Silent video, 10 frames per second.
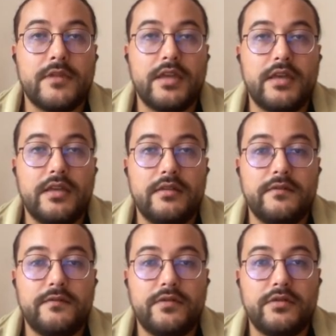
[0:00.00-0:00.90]

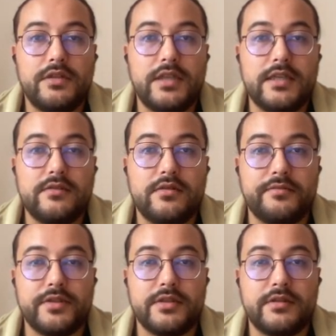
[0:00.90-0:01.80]
And for the last
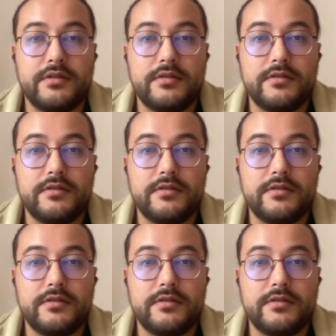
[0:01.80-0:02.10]
option,